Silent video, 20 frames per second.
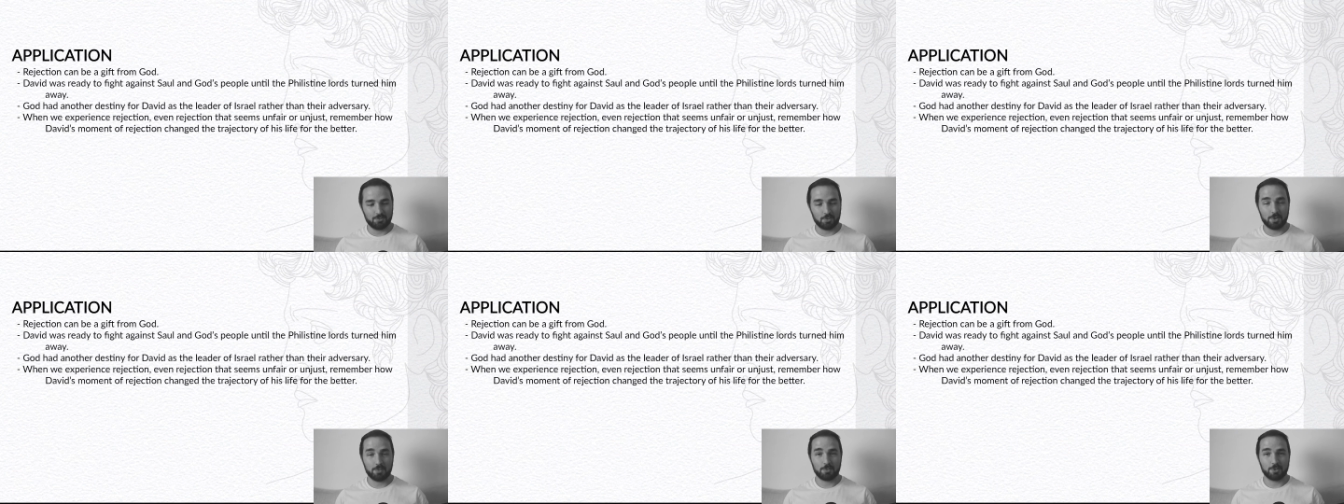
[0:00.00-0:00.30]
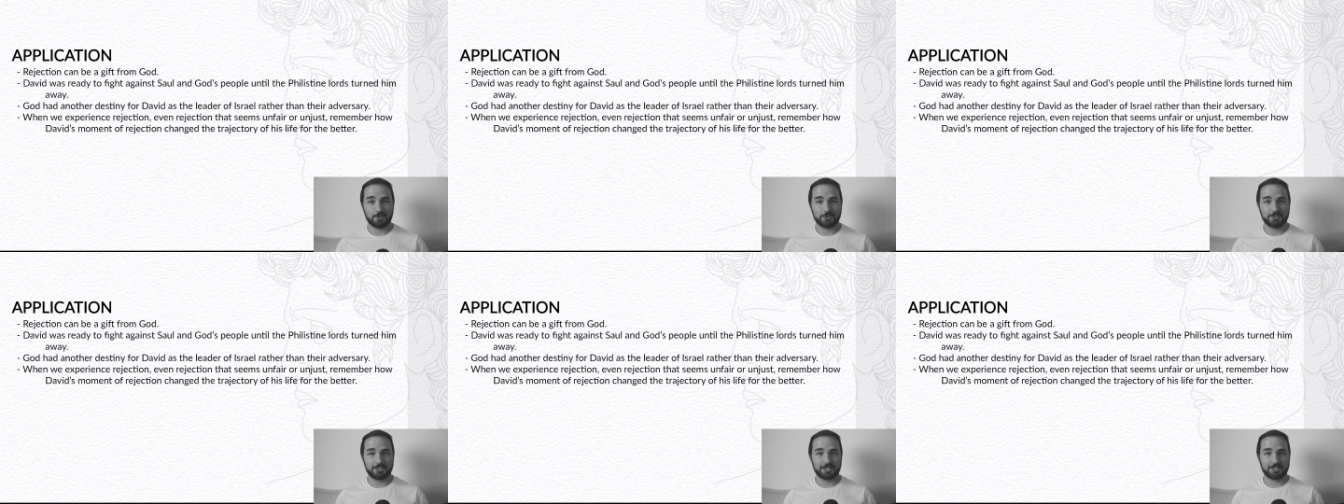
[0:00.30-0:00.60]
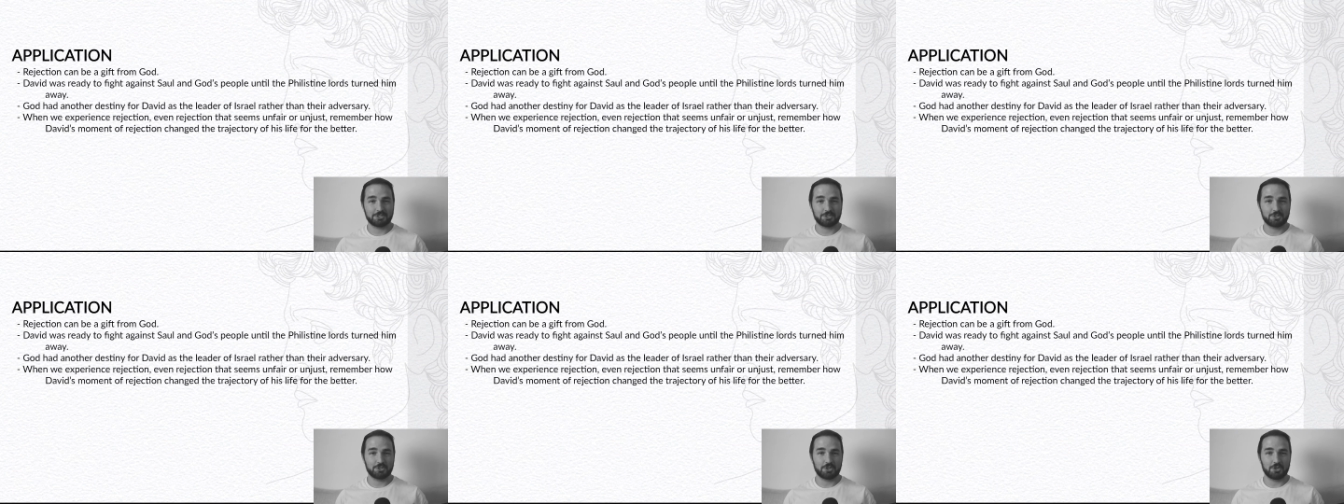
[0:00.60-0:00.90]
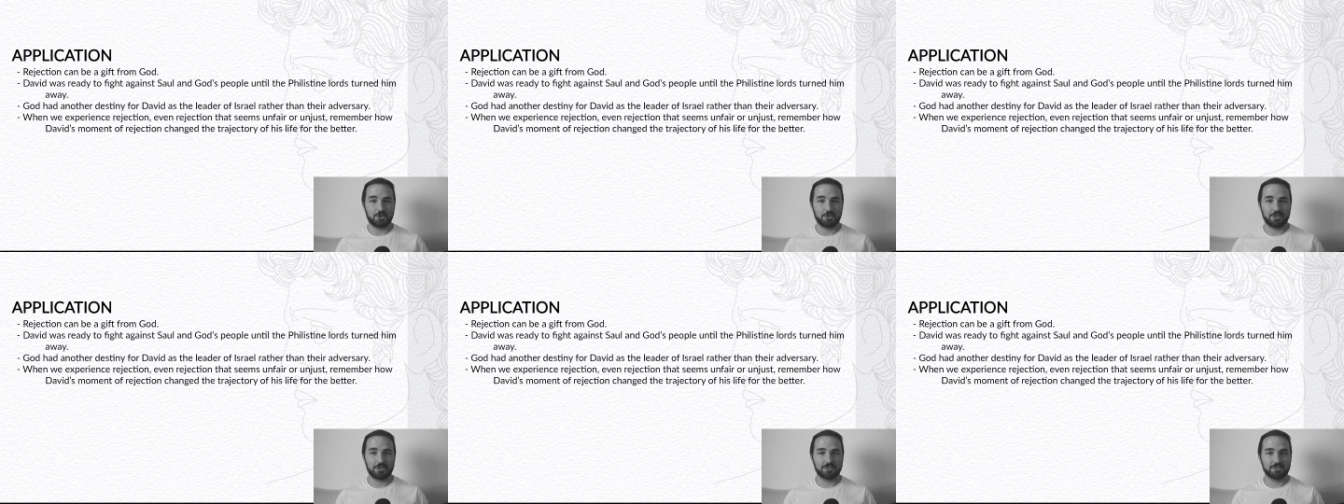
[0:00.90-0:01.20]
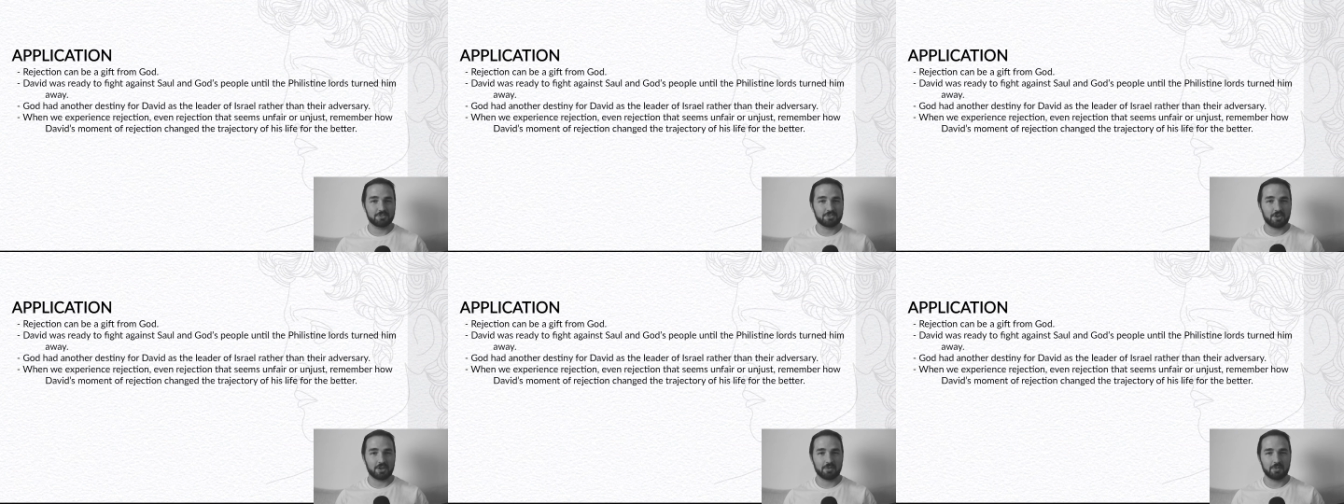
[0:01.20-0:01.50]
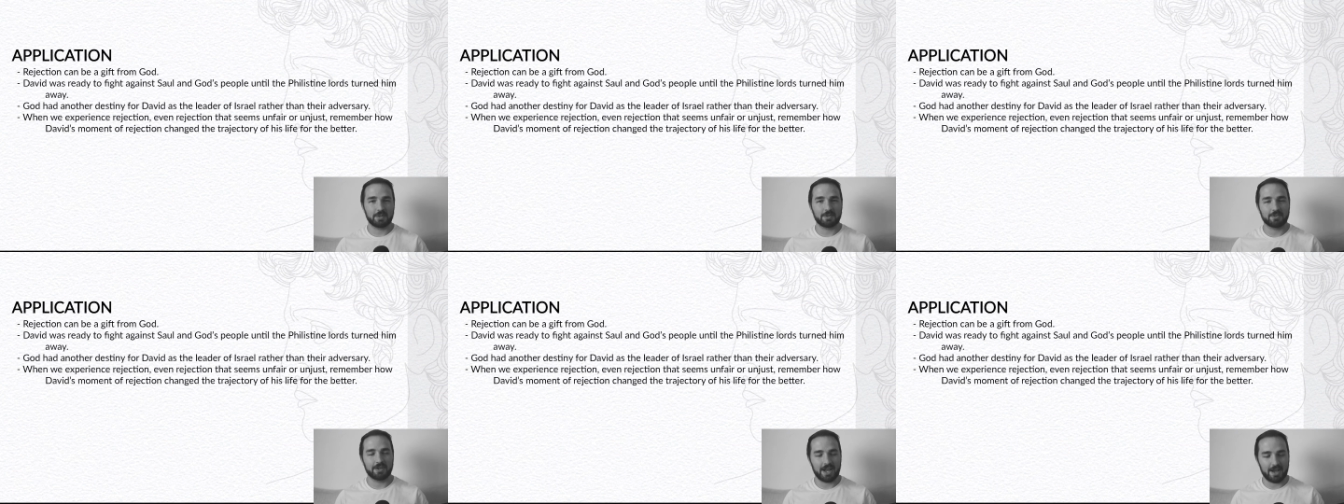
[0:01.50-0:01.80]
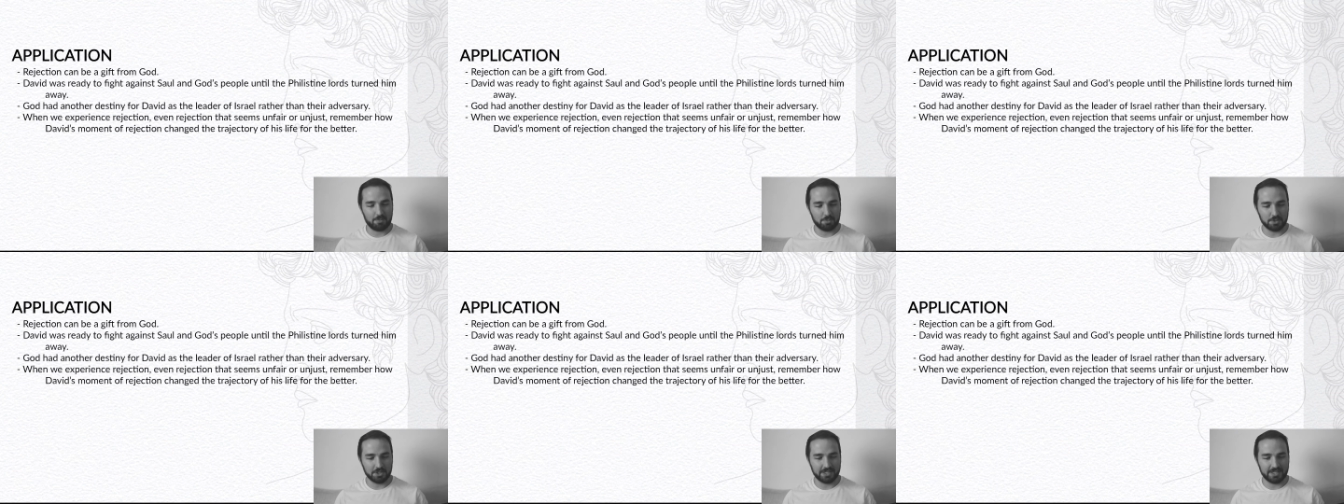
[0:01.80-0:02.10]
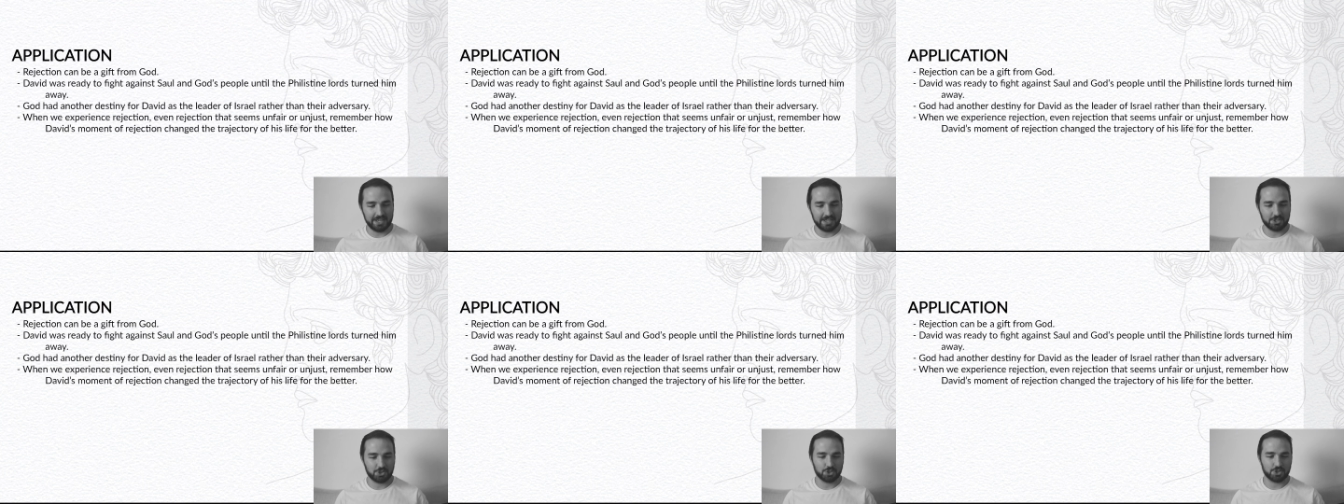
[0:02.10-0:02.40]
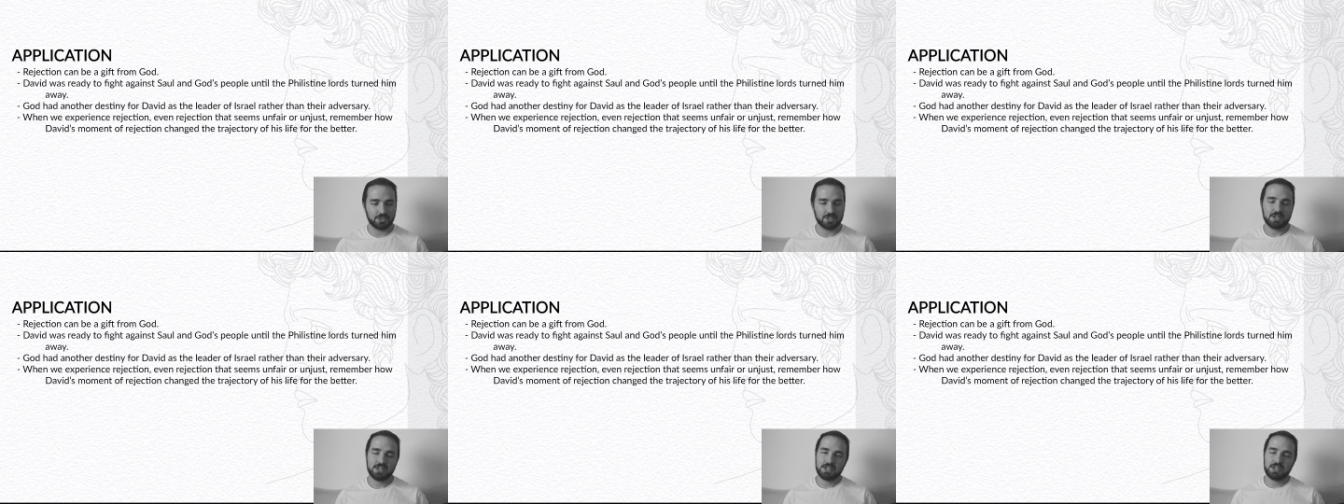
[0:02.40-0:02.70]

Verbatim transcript: One more section to go here. Let's talk about our application.